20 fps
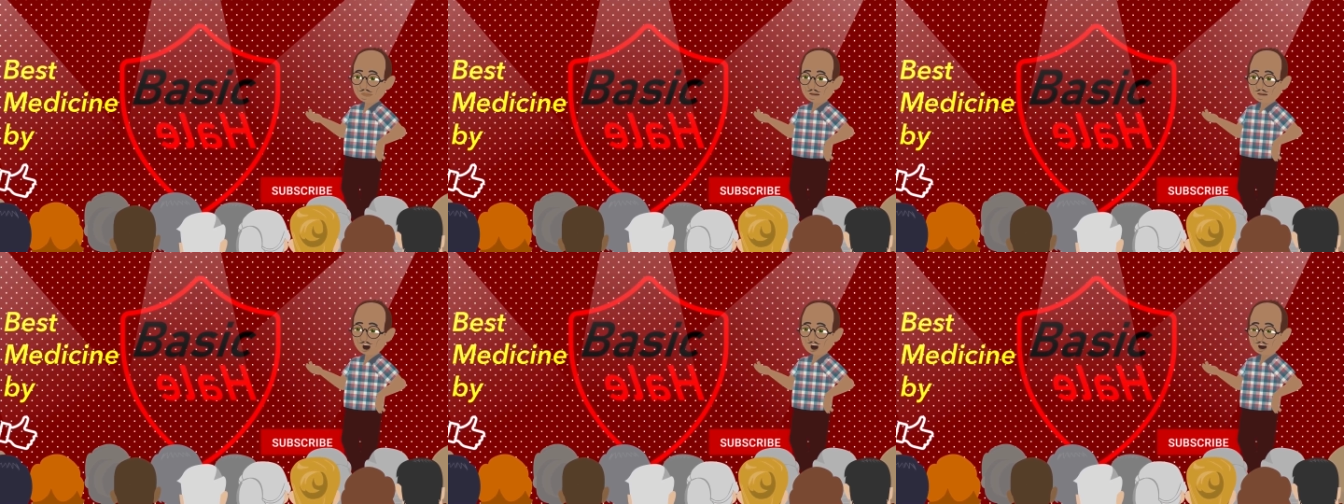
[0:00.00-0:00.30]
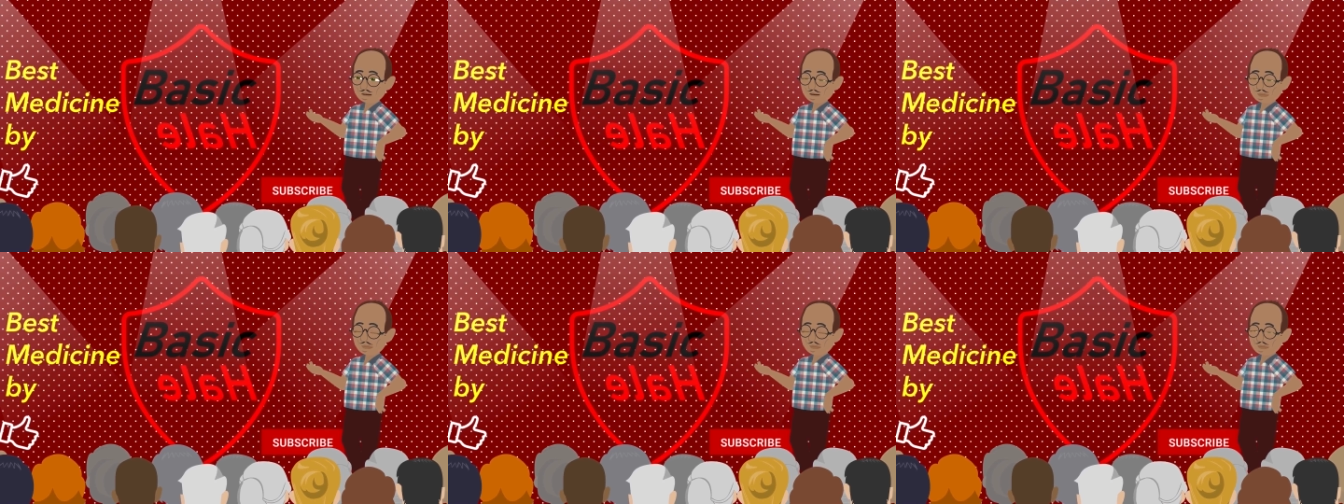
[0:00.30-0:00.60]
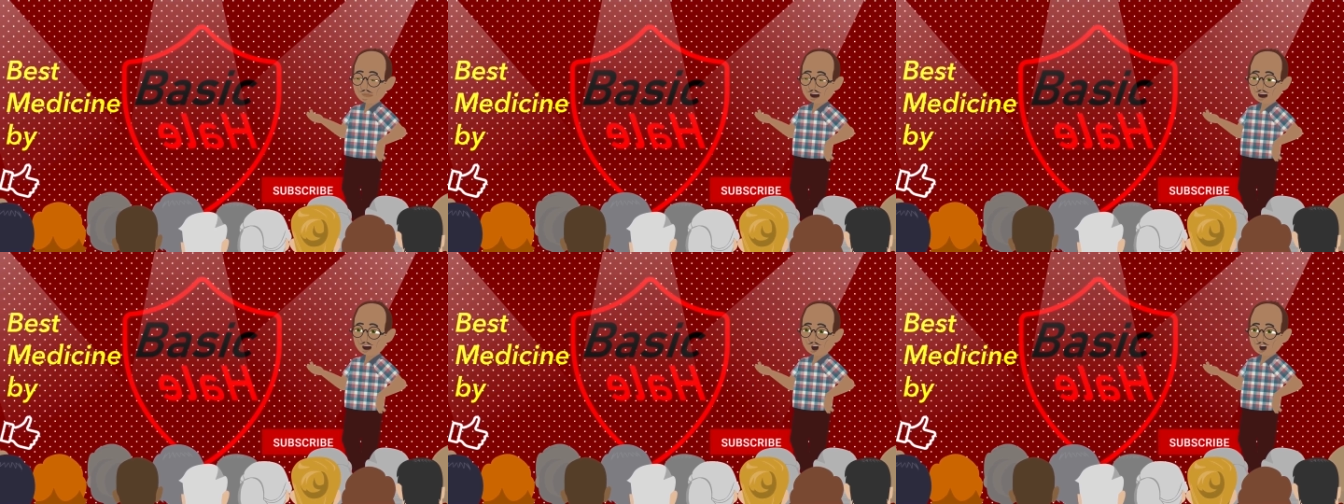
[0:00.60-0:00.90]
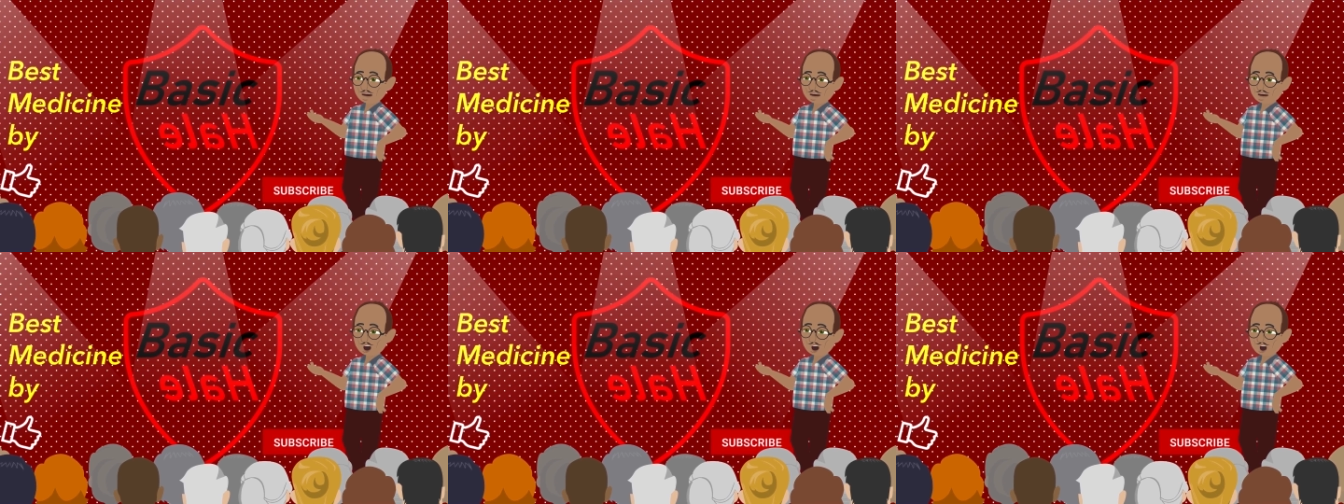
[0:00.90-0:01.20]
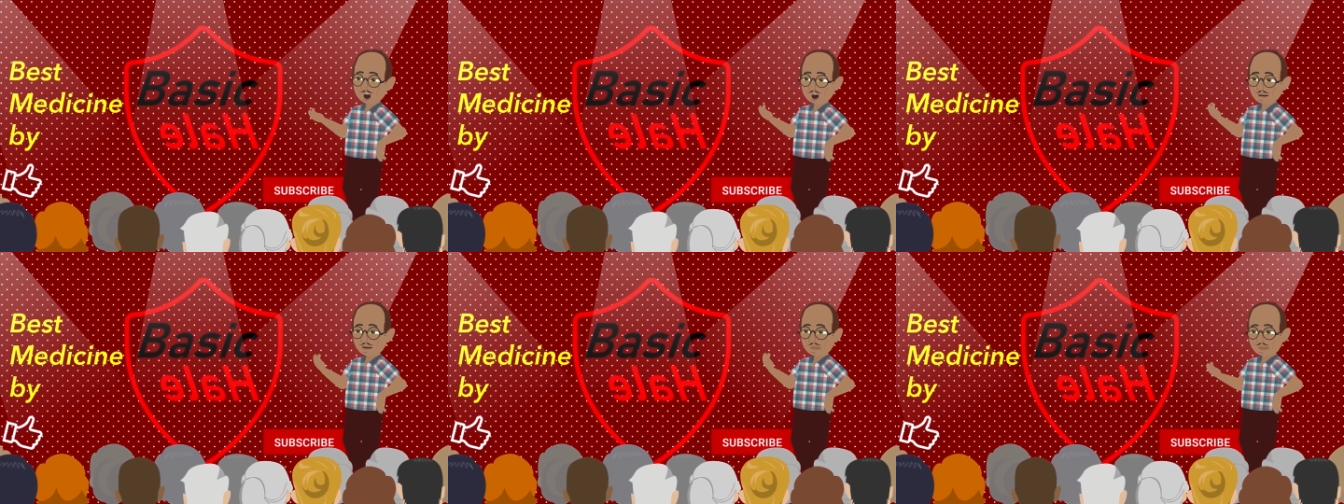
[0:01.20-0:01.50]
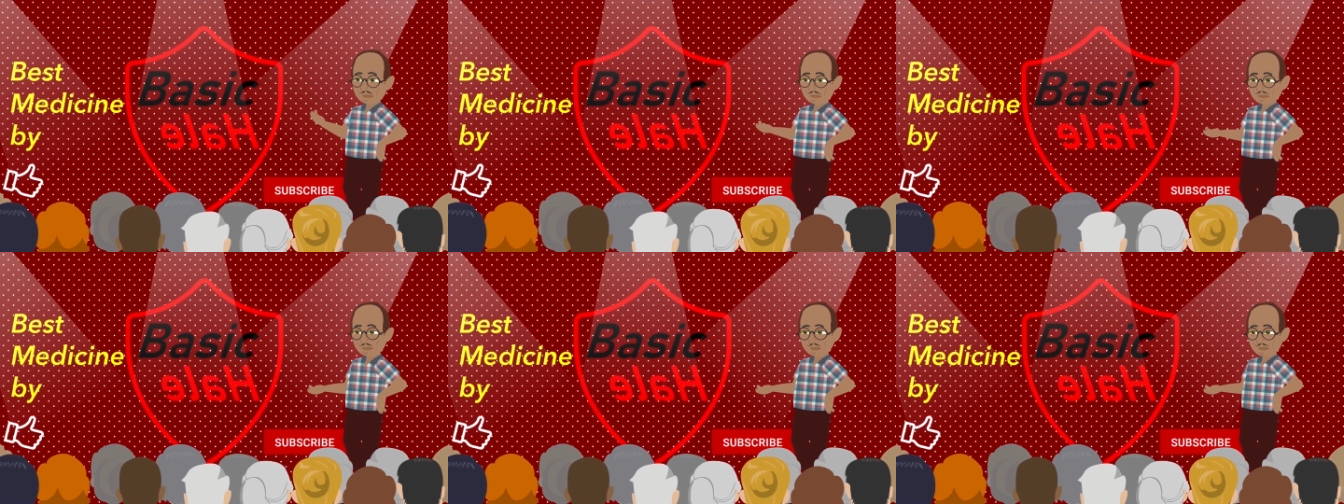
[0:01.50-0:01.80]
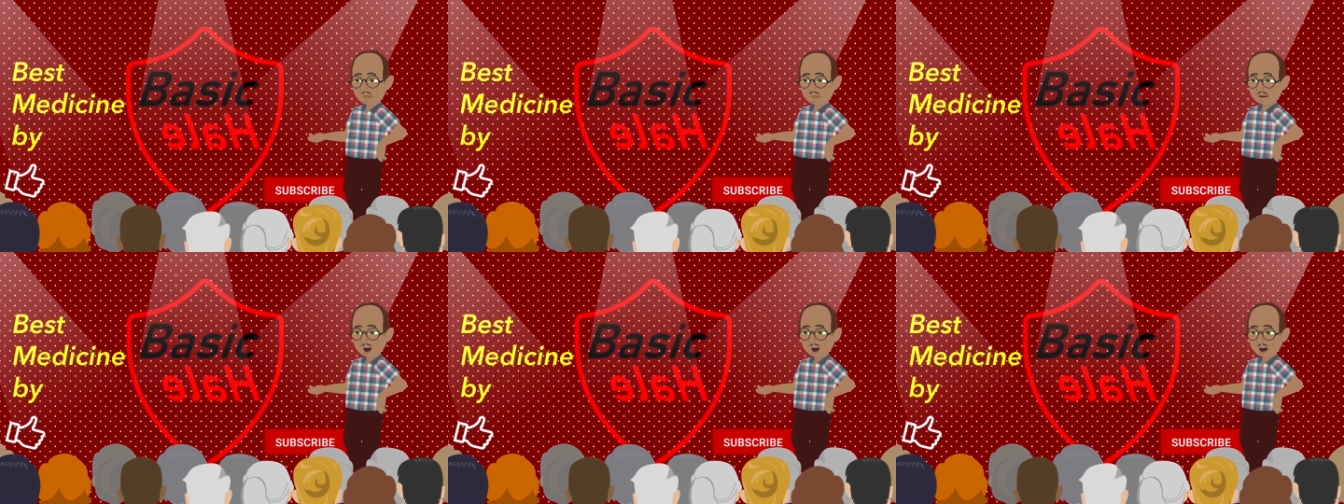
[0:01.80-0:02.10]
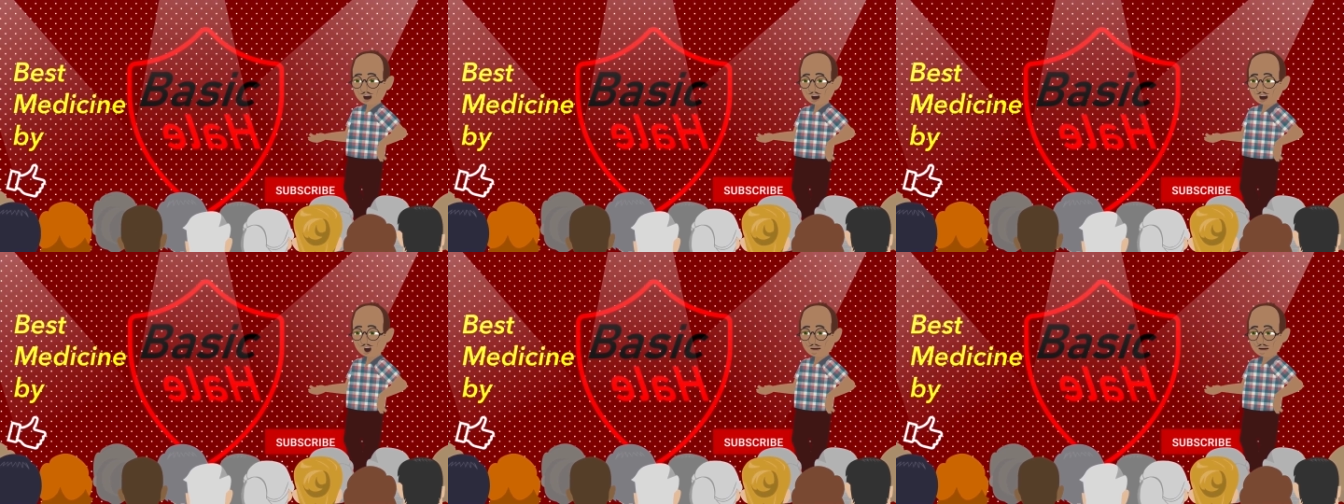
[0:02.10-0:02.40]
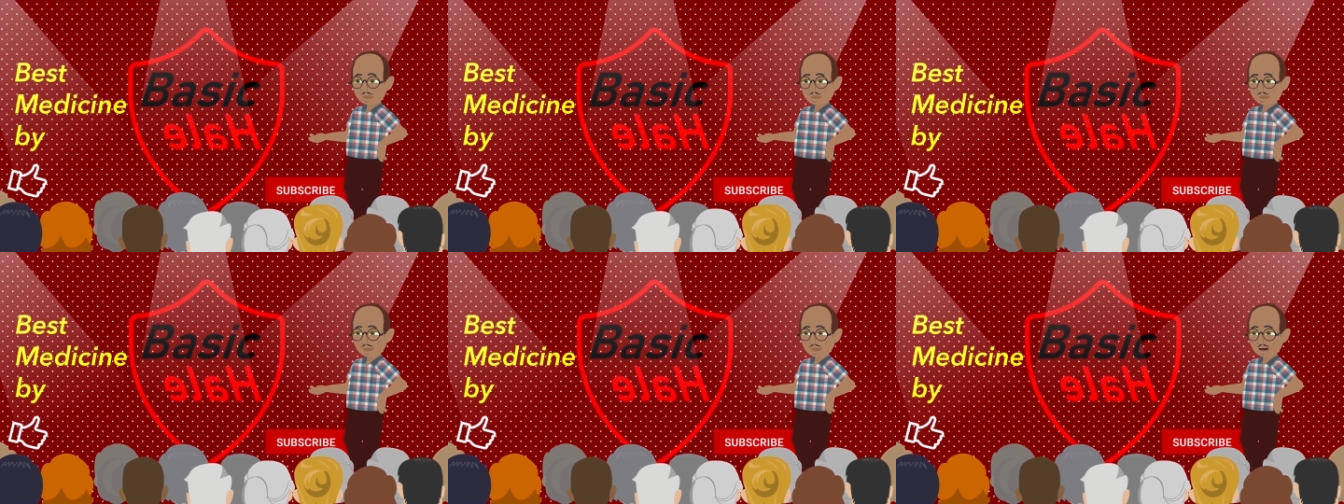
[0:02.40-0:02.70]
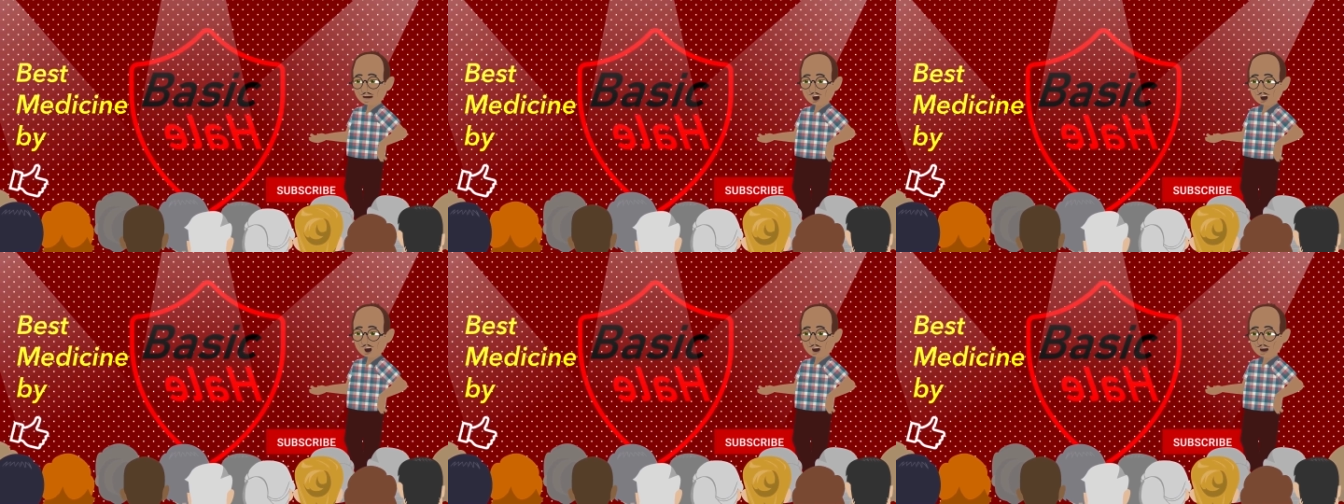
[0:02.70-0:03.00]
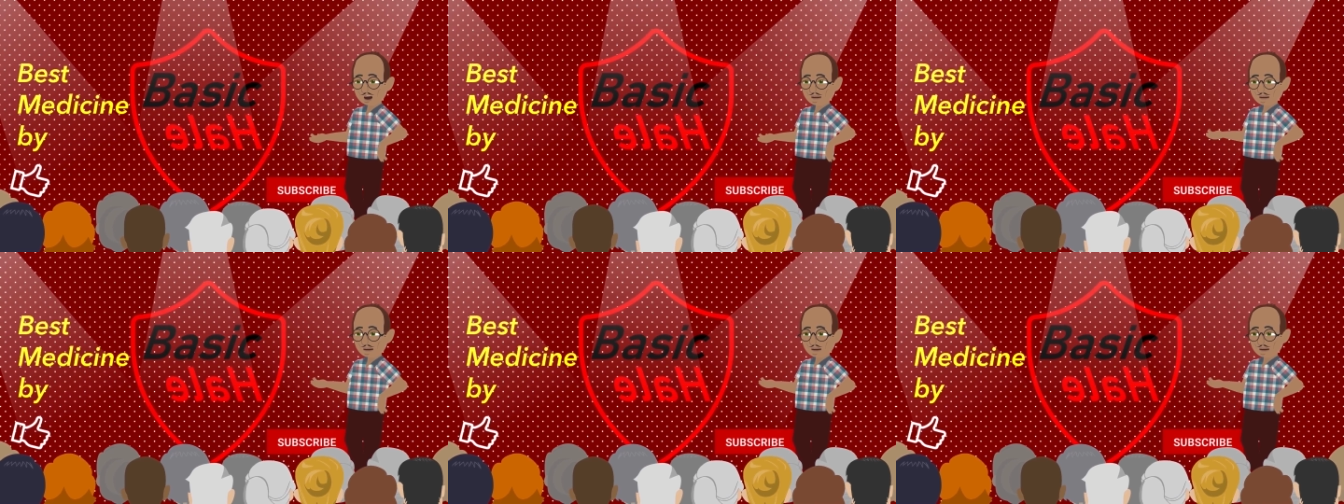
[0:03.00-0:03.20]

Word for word: this thing called blood brain